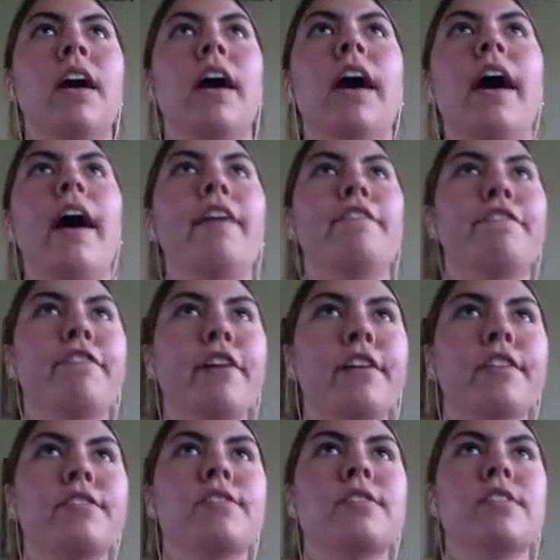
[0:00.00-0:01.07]
At
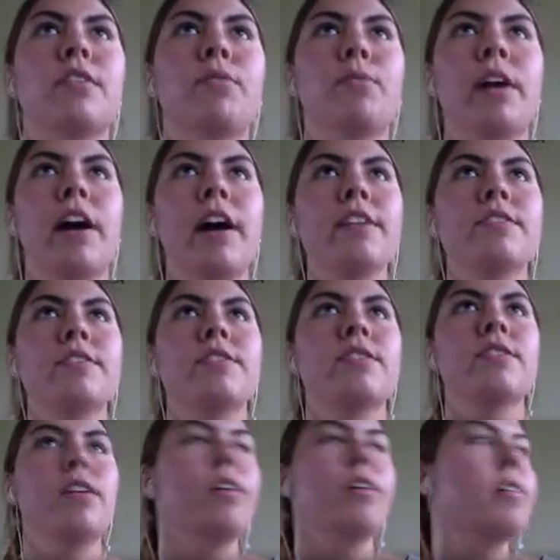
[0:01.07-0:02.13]
first, when I
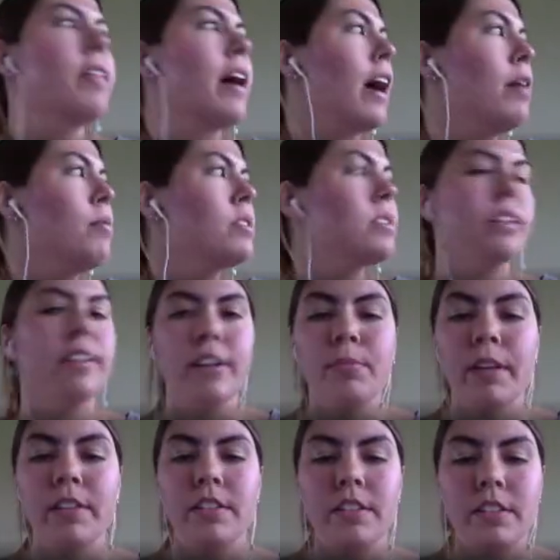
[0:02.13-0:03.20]
saw that, I was a little
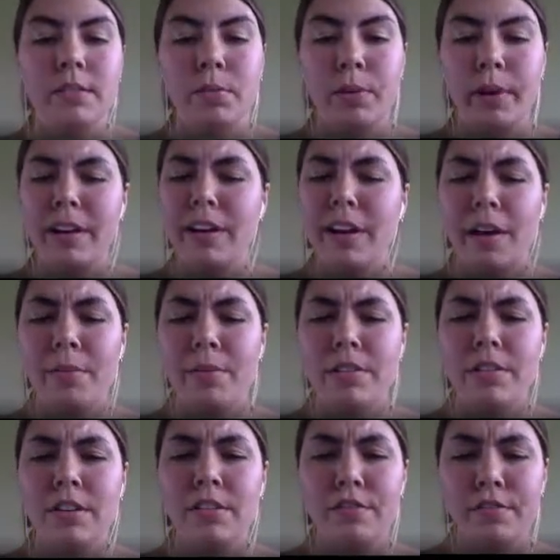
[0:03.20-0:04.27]
bit disappointed. I was
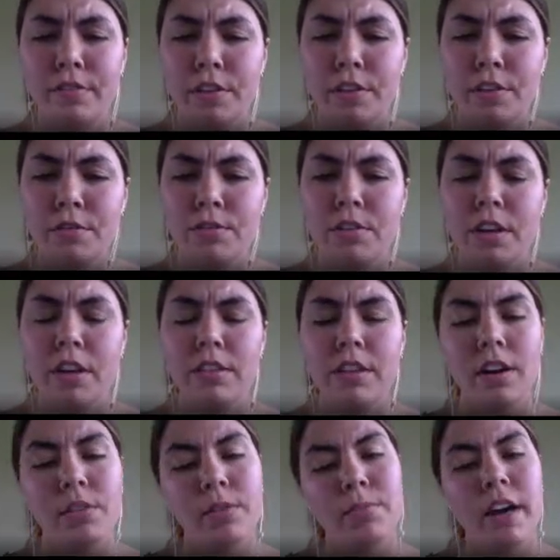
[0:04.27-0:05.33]
confused. I thought it would
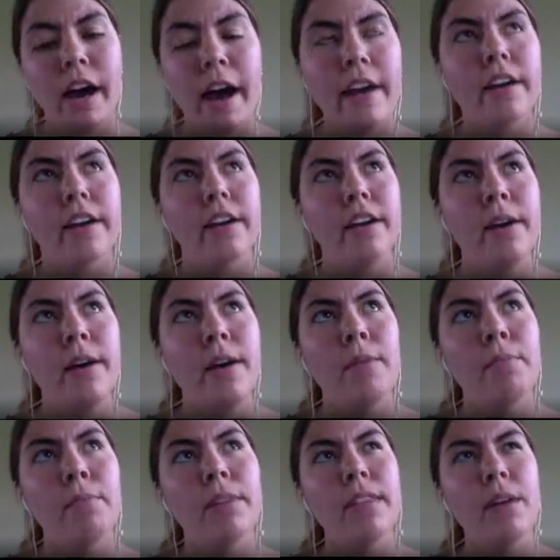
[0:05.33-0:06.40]
be higher.
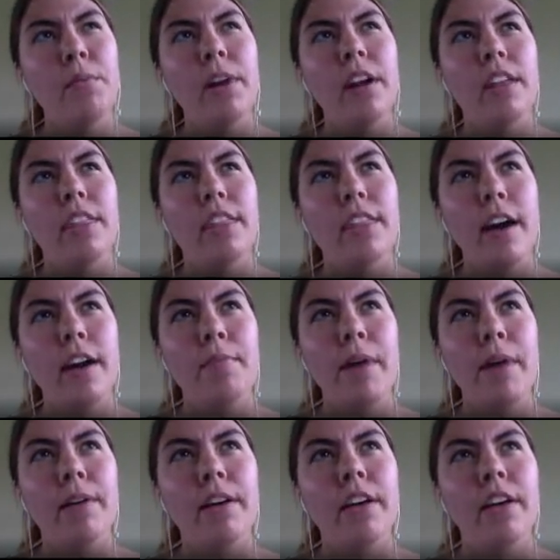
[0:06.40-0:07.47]
But then when I thought
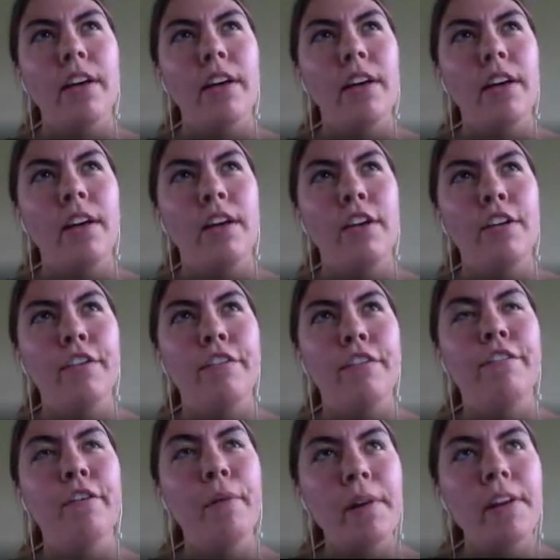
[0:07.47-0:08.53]
about it,
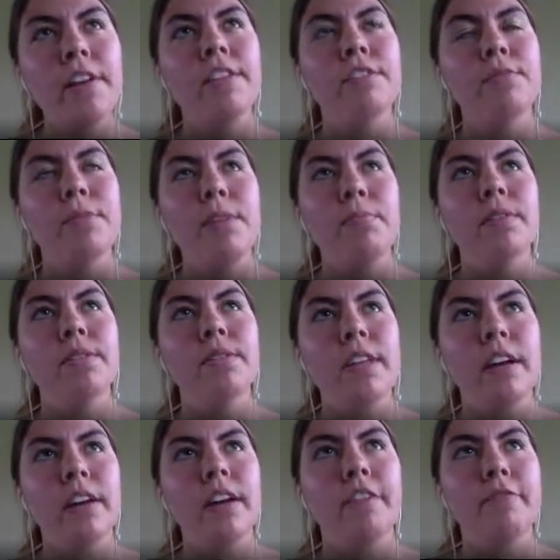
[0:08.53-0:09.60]

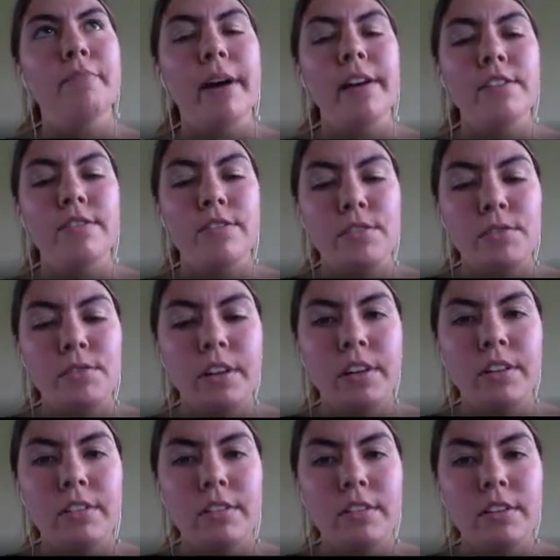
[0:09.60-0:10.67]
43% of my
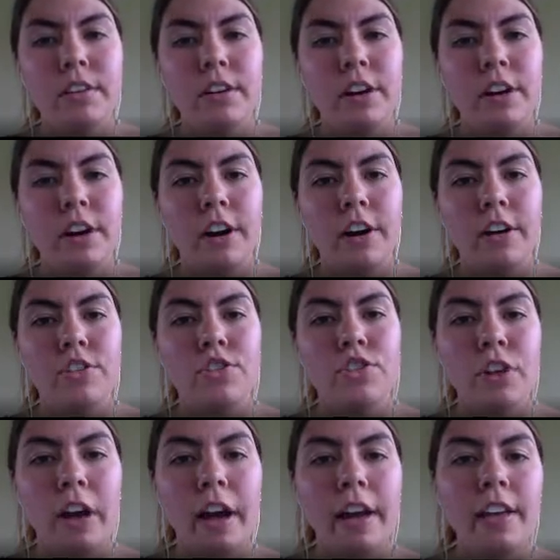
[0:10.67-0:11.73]
students are
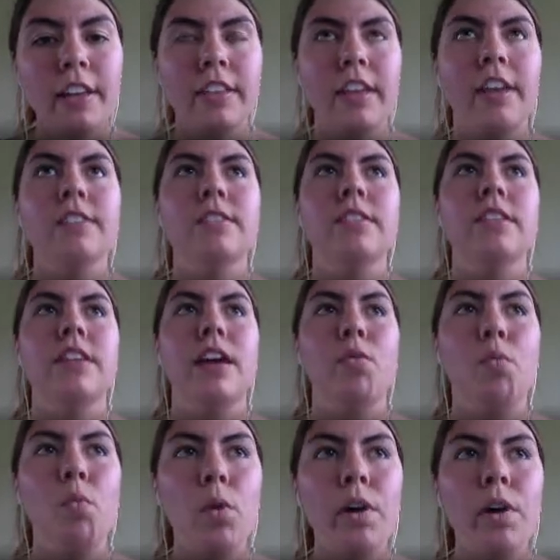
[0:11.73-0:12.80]
trying things that they
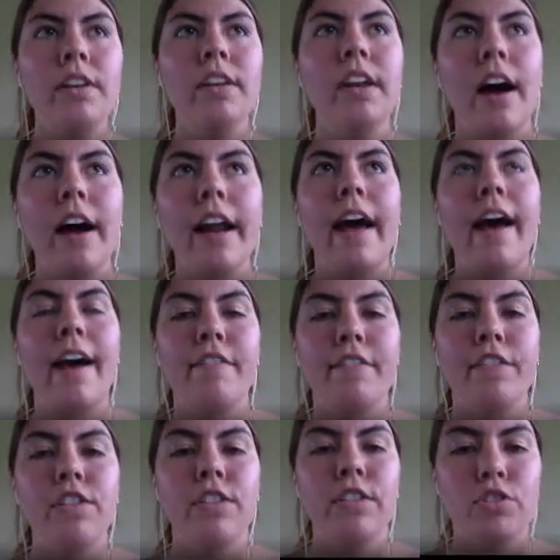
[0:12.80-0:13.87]
would not have
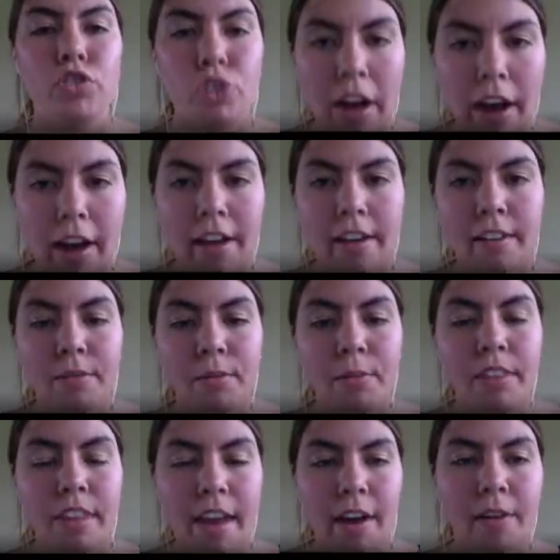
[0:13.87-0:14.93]
tried
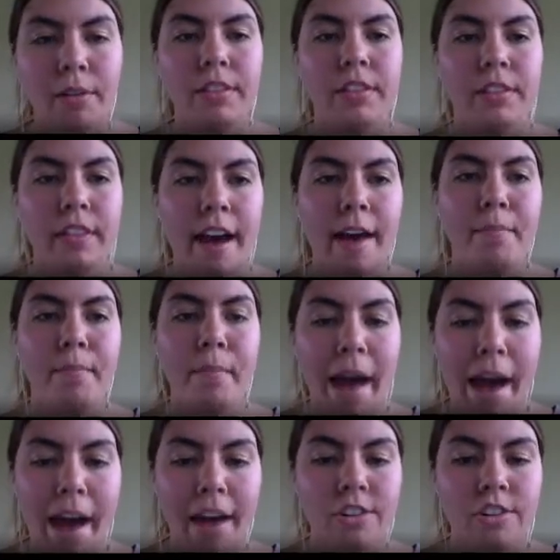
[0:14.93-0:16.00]
without that
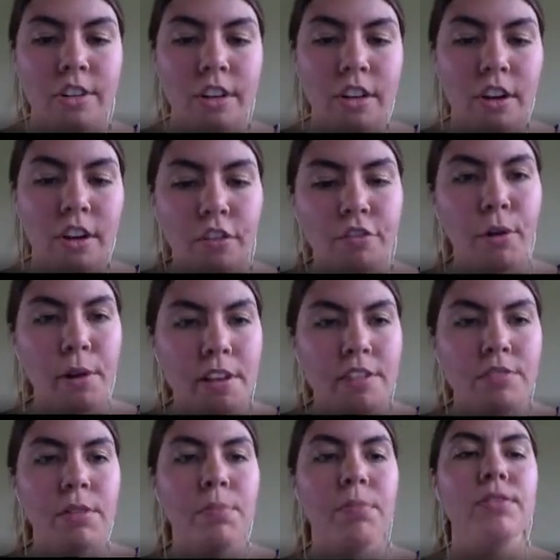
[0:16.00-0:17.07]
badge.
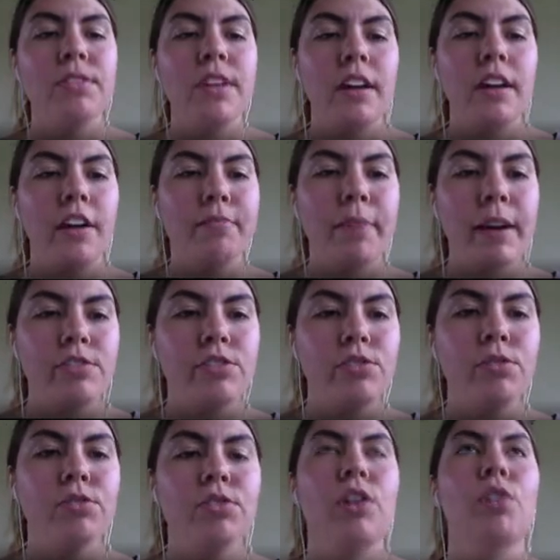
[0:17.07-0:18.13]
43% of my
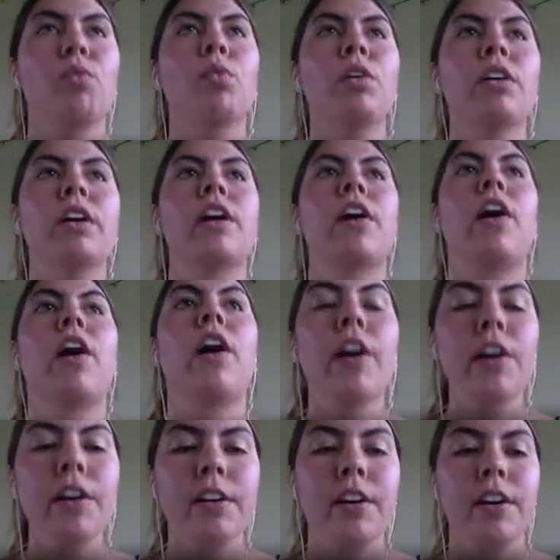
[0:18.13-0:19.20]
students are working
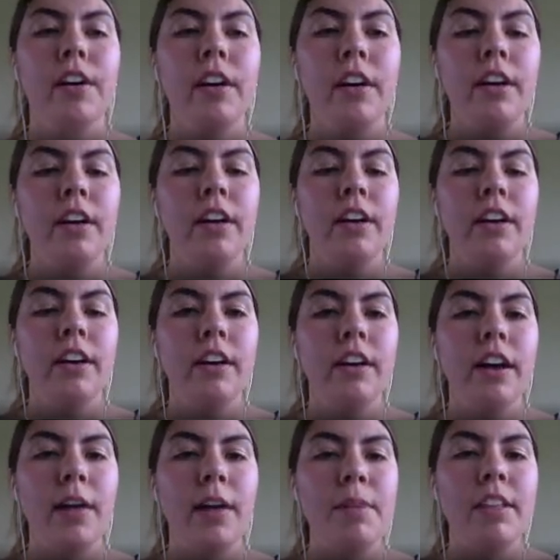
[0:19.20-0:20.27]
harder.
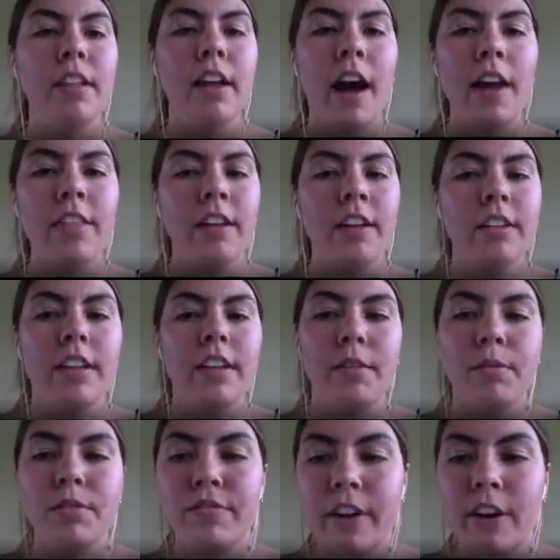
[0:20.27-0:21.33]
I mean, I thought that that
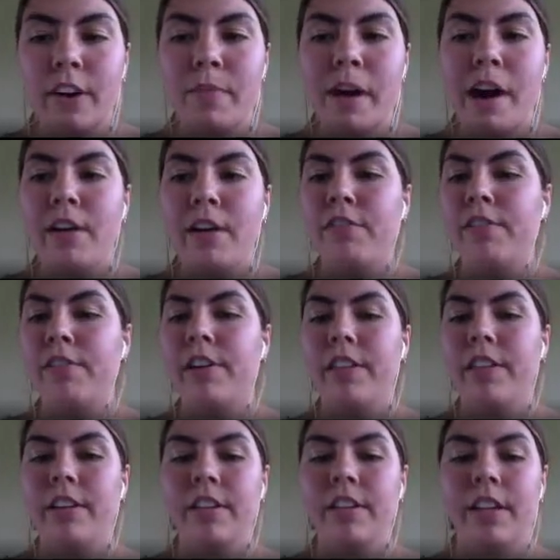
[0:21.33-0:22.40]
was very powerful. I
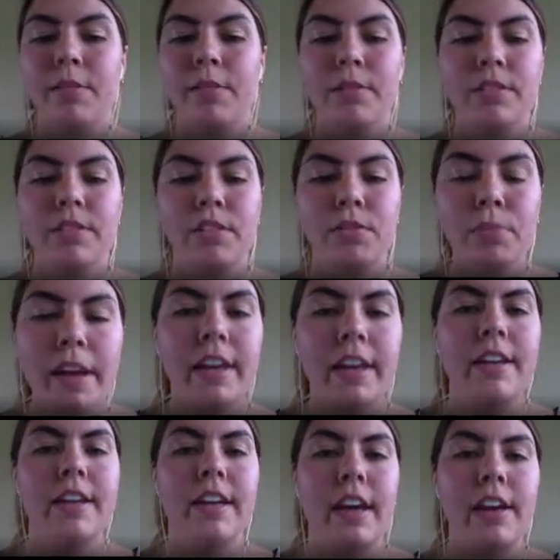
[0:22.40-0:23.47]
thought that that was a great
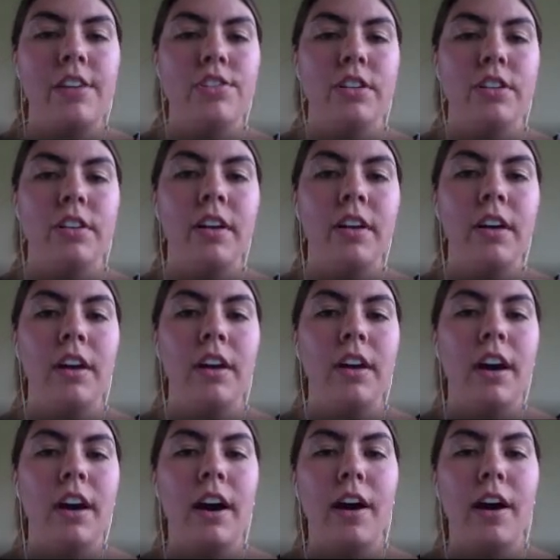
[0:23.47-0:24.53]
indication
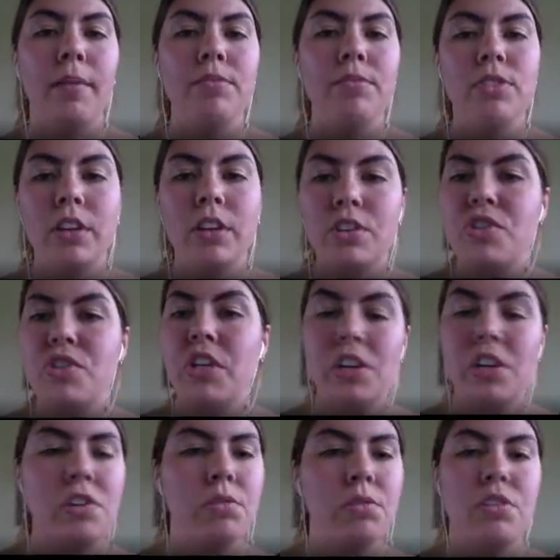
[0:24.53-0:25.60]
um, to
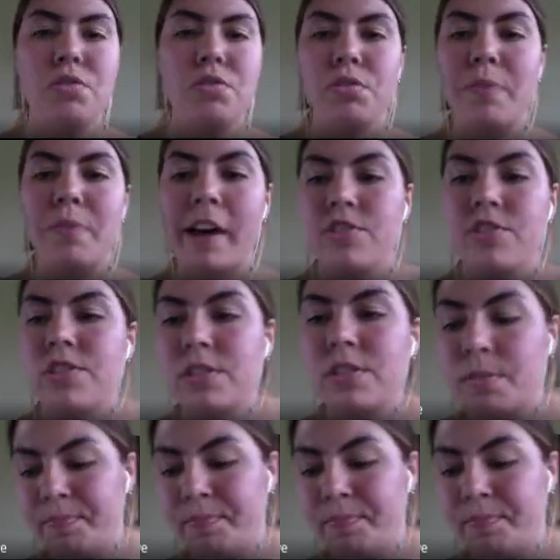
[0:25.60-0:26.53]
continue to use badges.